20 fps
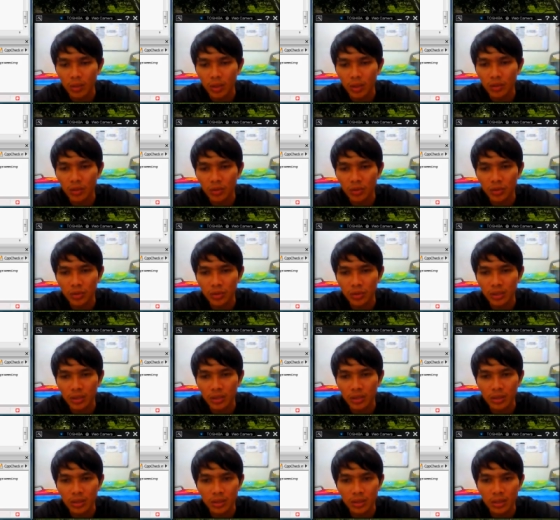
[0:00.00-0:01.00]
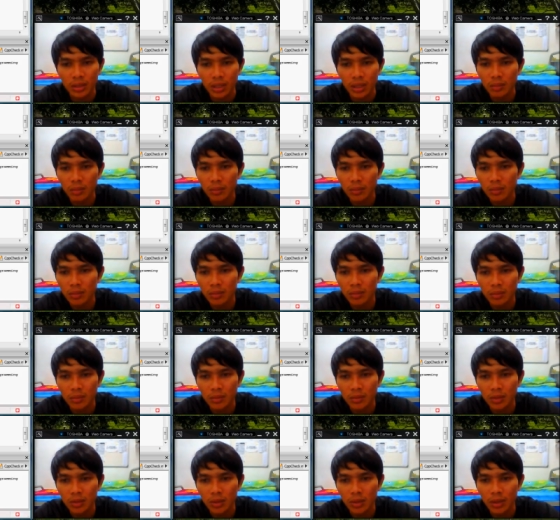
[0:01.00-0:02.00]
also same
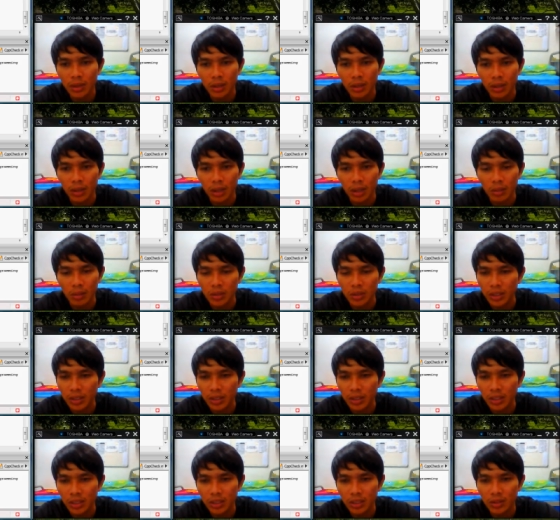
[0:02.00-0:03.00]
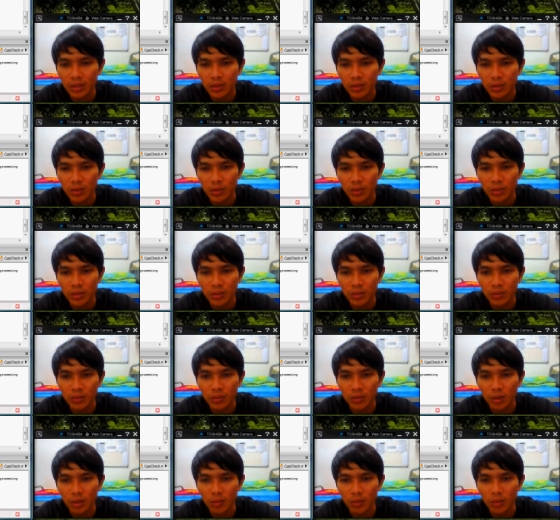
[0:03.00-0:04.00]
double thickness, use
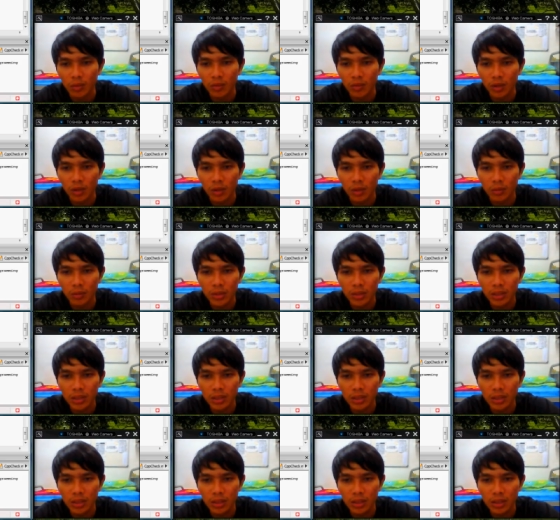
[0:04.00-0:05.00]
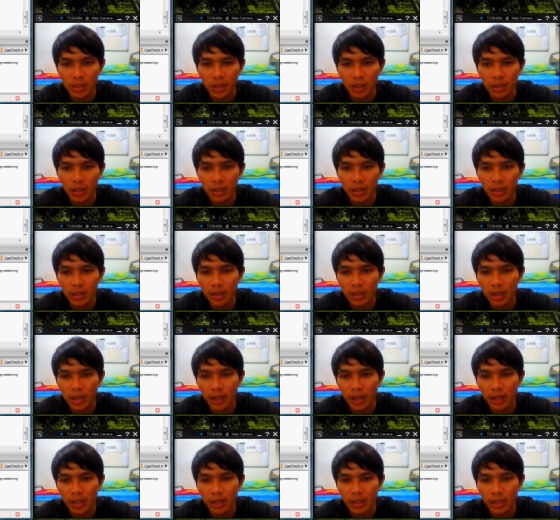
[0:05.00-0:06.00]
variable for double, enter and
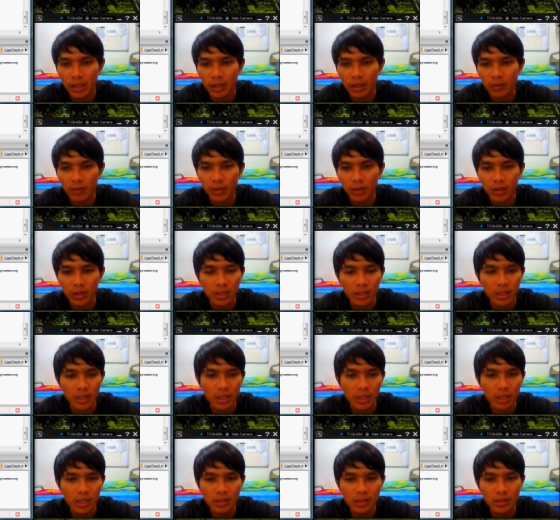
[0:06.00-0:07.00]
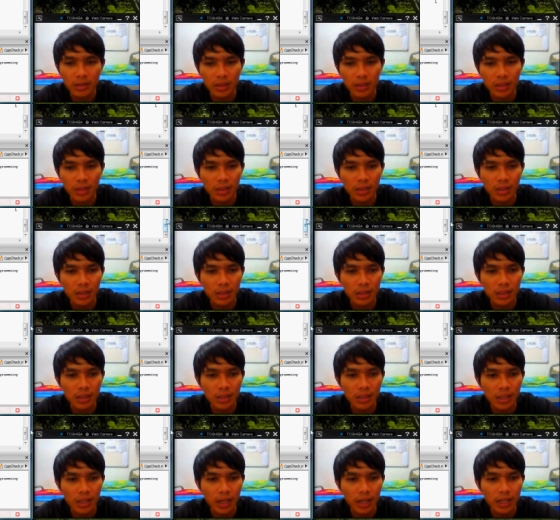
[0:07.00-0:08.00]
key in for the thickness, return
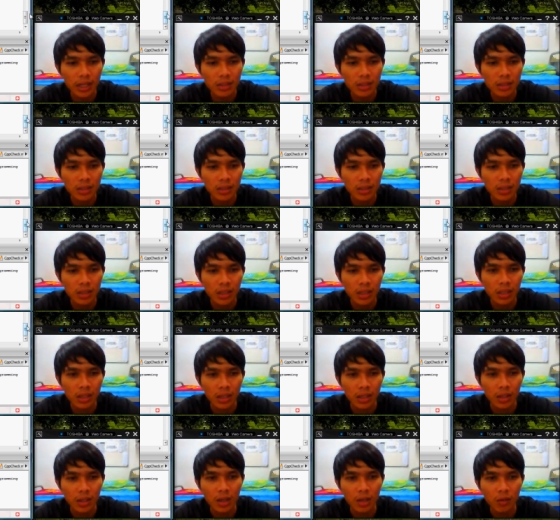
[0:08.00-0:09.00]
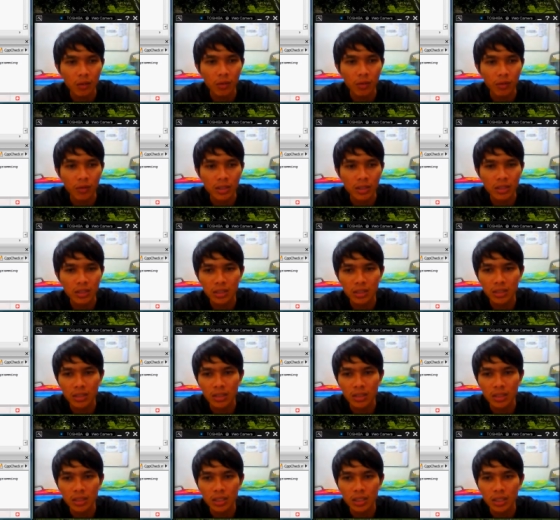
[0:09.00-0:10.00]
at our function
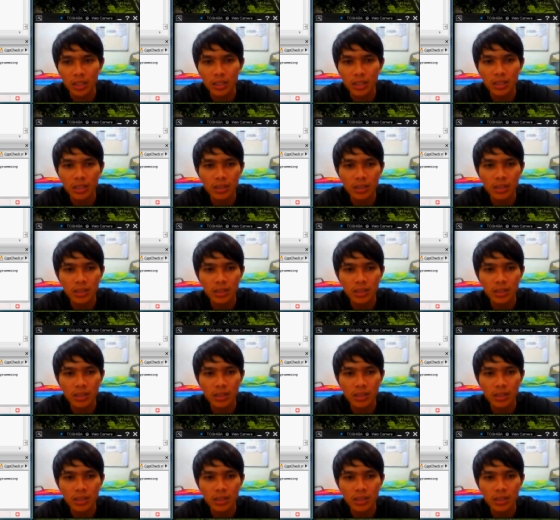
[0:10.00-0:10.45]
thickness,